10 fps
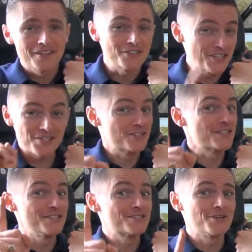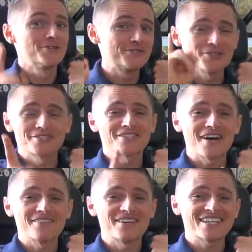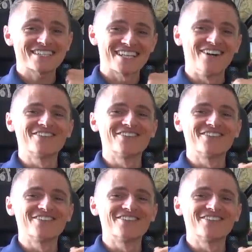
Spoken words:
This is a Tissot, not a Timex.